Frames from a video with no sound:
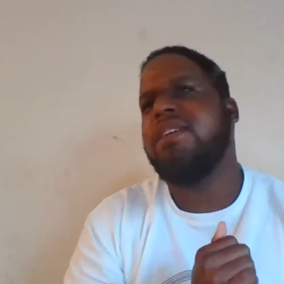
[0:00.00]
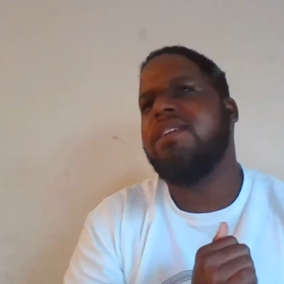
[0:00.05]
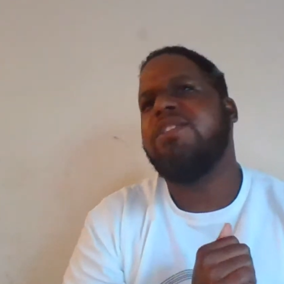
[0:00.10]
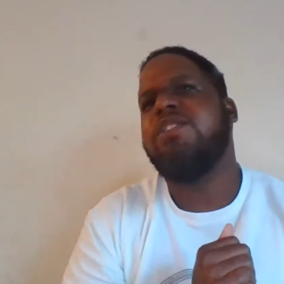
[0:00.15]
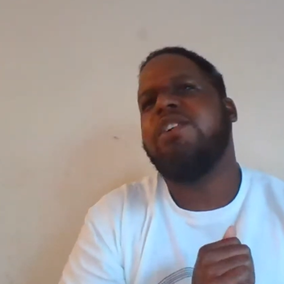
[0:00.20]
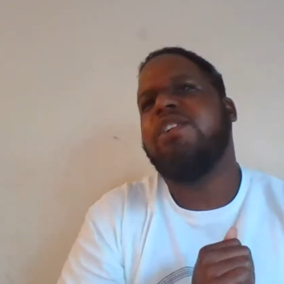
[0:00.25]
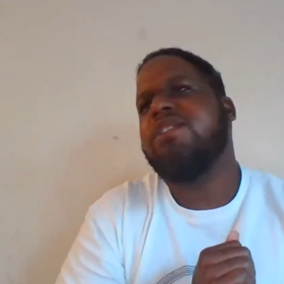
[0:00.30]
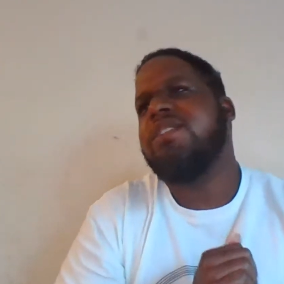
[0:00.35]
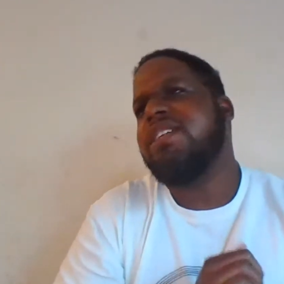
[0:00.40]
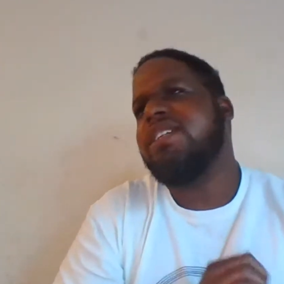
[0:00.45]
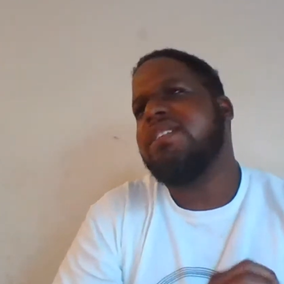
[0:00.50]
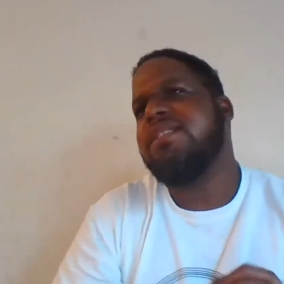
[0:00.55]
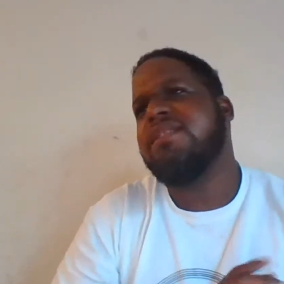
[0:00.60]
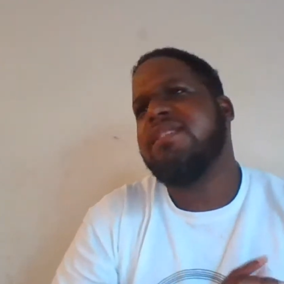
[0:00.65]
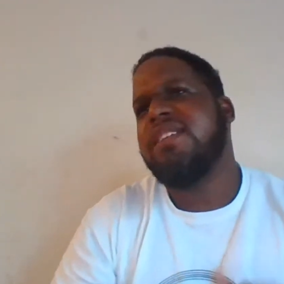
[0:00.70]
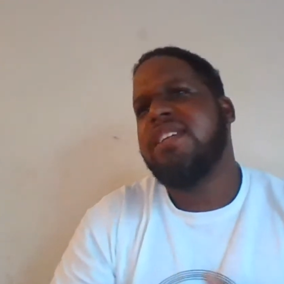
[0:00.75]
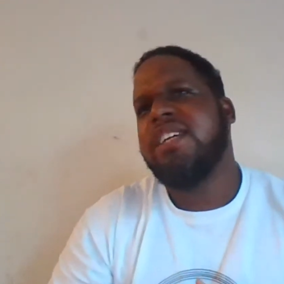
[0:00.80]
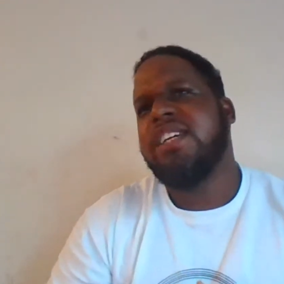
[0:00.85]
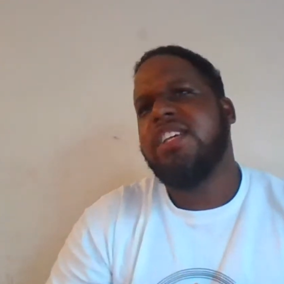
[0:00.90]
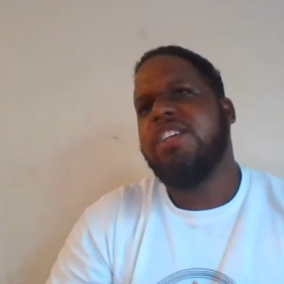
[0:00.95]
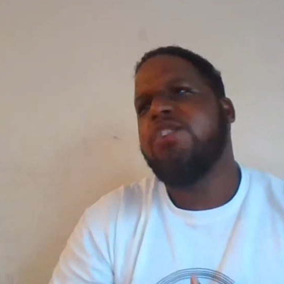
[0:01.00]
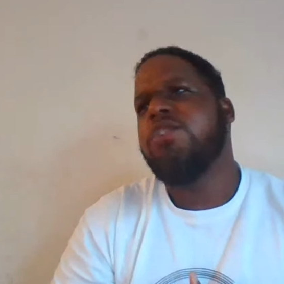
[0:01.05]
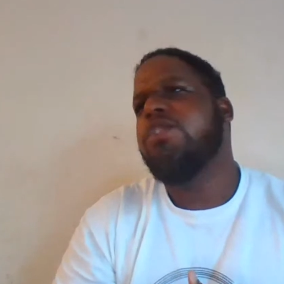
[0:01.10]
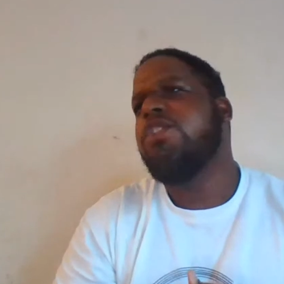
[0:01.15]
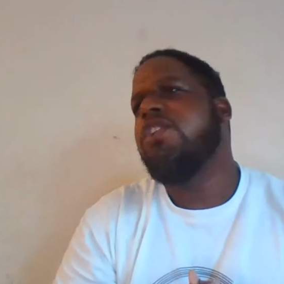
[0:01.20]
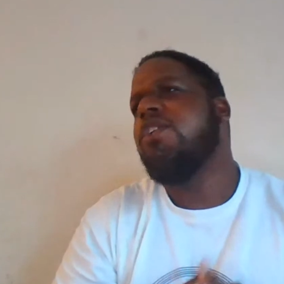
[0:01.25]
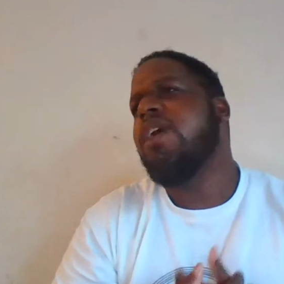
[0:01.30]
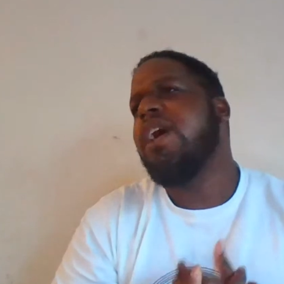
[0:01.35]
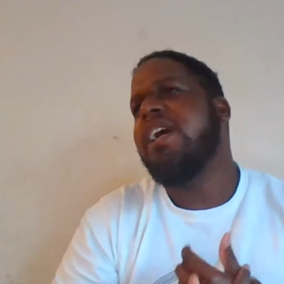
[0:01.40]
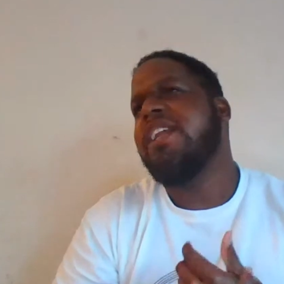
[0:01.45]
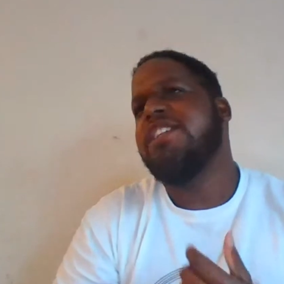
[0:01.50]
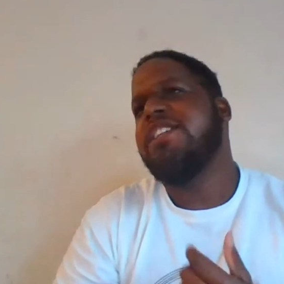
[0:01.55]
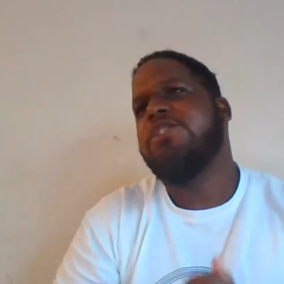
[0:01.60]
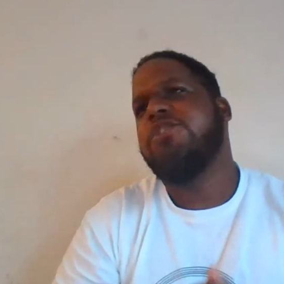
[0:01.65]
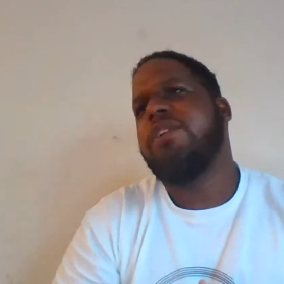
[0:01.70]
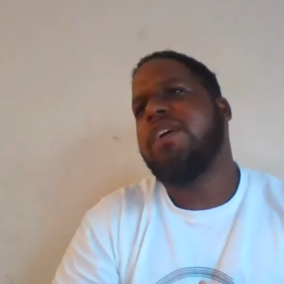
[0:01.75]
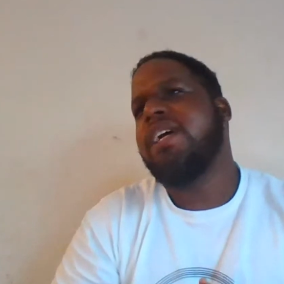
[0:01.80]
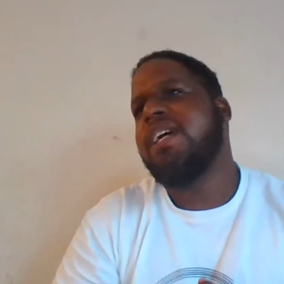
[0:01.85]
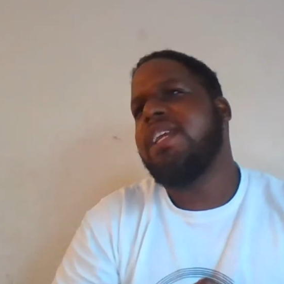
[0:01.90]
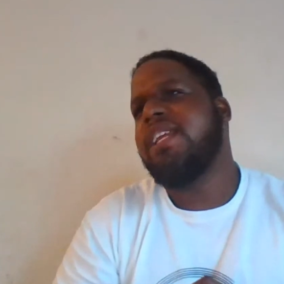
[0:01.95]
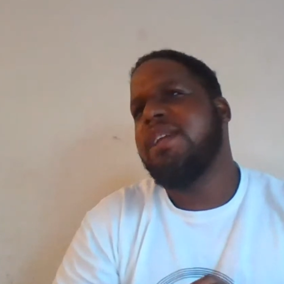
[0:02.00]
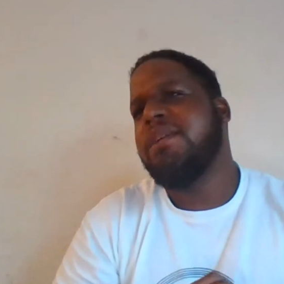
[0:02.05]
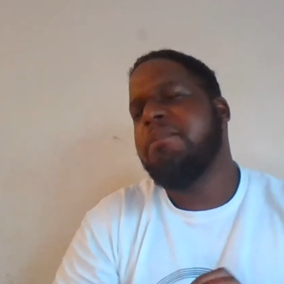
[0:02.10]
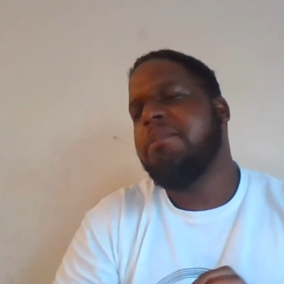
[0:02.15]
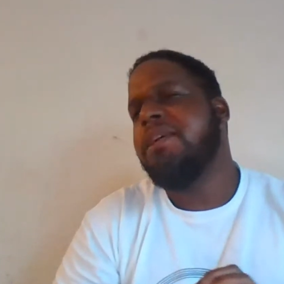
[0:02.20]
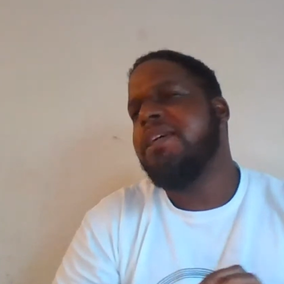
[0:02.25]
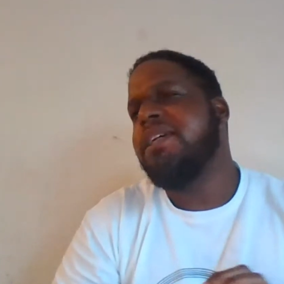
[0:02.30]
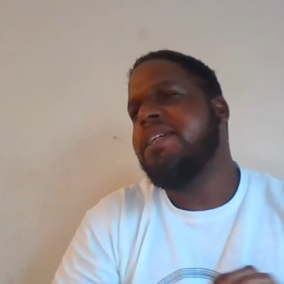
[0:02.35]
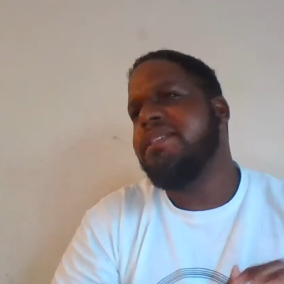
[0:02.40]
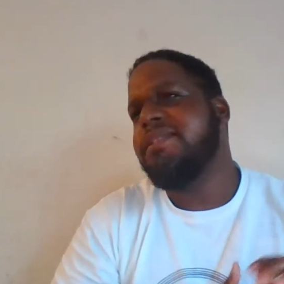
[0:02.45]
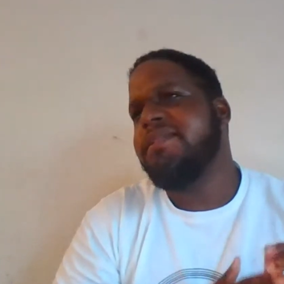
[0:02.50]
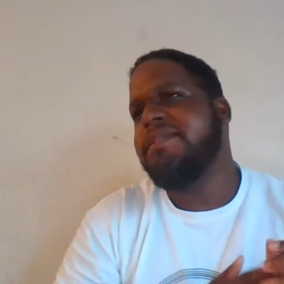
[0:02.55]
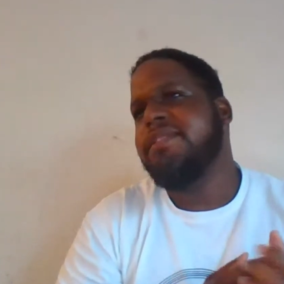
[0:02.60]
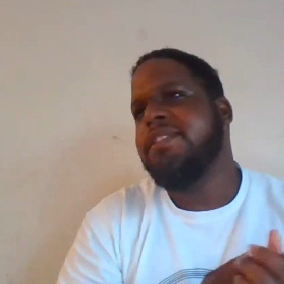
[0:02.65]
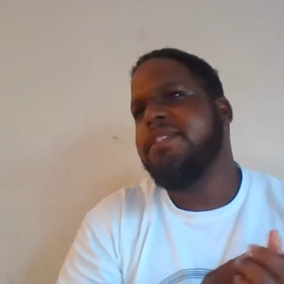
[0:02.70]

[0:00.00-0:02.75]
you'll know how to trade in a month.